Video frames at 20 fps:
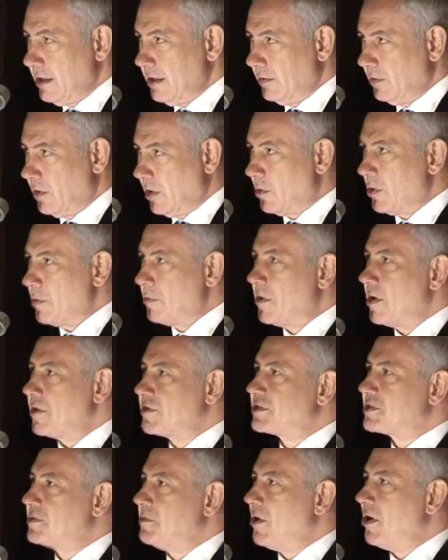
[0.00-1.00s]
well, we're
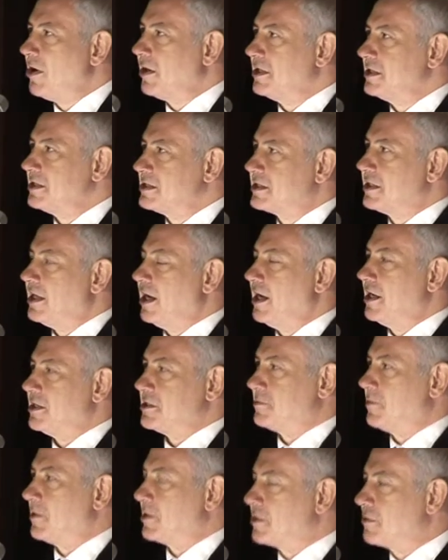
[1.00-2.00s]
both small in size,
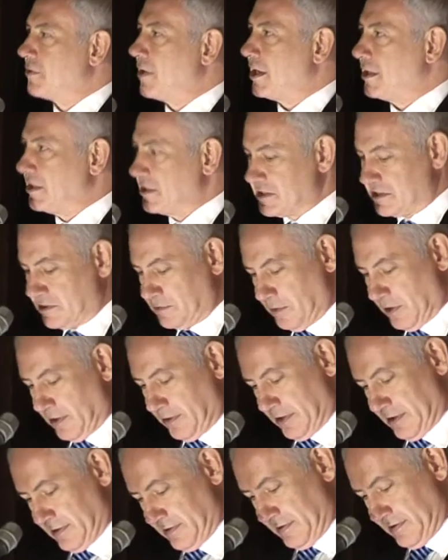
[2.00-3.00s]
but great in
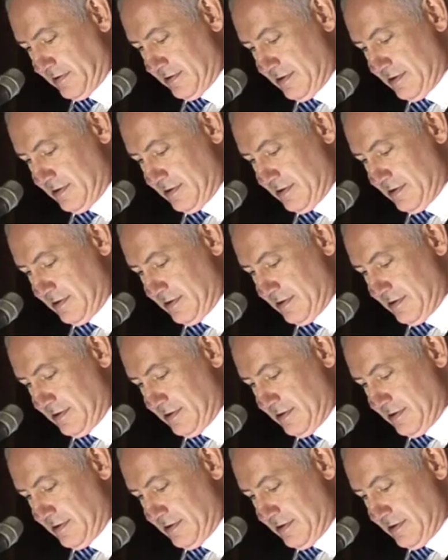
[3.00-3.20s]
spirit.